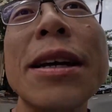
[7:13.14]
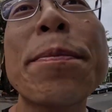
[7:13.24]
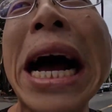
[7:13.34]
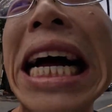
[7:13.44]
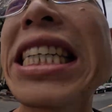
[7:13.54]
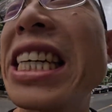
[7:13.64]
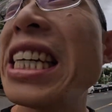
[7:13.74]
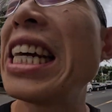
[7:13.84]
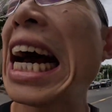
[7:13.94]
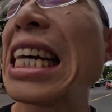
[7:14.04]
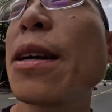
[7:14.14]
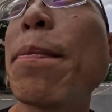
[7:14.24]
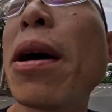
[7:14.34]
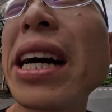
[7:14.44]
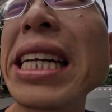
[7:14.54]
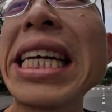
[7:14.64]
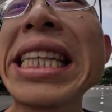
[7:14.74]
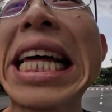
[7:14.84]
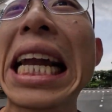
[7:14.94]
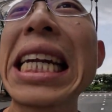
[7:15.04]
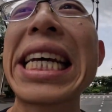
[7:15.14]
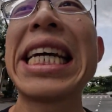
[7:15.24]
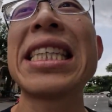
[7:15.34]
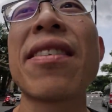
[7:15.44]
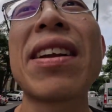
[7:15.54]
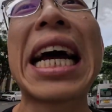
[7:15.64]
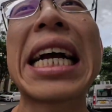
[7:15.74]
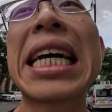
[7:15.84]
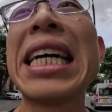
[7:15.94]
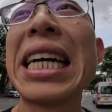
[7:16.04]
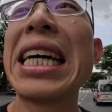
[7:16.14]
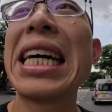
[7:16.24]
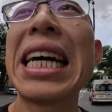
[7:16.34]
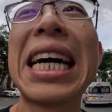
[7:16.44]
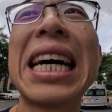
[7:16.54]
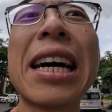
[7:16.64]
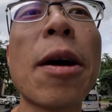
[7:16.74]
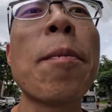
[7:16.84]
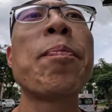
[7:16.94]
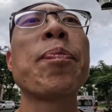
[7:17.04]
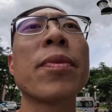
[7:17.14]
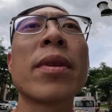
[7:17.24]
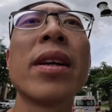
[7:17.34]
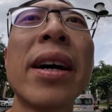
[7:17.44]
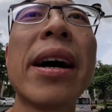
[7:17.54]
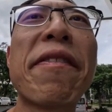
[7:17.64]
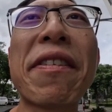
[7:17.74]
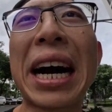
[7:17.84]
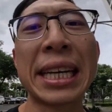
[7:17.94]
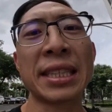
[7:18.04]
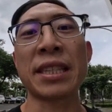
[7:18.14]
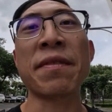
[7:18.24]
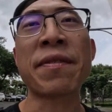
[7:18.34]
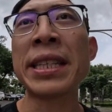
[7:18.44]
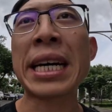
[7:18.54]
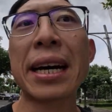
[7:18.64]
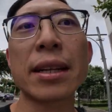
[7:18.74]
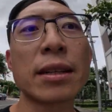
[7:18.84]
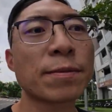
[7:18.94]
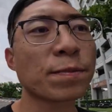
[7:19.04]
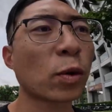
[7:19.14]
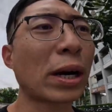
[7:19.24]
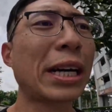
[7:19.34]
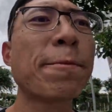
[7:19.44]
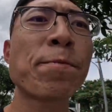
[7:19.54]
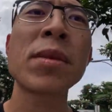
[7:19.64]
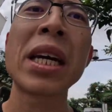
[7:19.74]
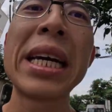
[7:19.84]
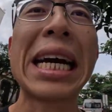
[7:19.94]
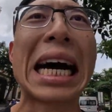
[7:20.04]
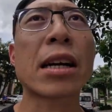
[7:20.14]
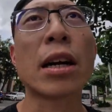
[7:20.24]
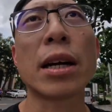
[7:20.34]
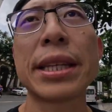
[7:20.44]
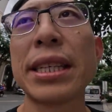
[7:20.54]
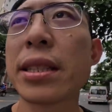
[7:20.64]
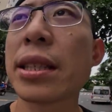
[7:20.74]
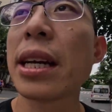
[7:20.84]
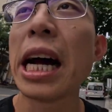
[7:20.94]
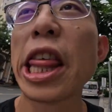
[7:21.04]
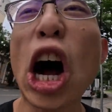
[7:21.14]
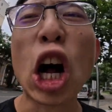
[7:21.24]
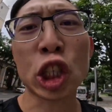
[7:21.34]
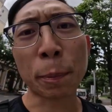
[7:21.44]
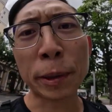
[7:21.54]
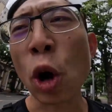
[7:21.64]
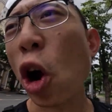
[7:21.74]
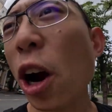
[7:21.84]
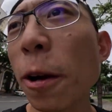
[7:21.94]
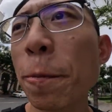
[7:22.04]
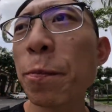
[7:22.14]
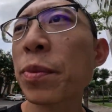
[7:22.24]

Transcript: imagine it has the body and the elegance of like a fine Zinfandel, right? I call this the entrepreneur.